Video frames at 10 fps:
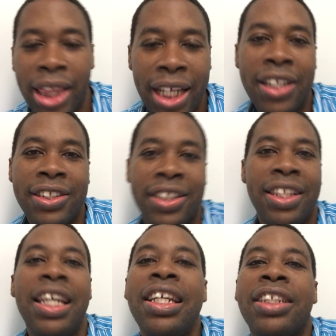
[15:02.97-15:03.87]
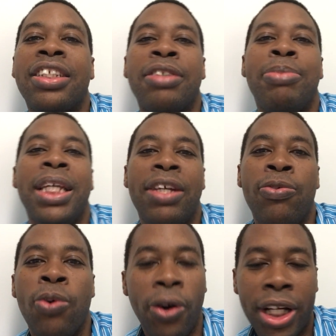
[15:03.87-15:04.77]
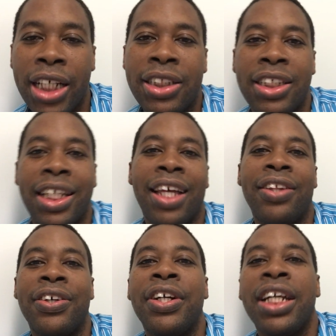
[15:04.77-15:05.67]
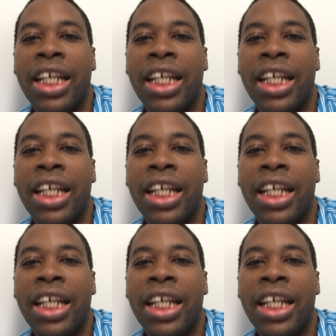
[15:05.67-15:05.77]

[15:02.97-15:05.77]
things need to be working together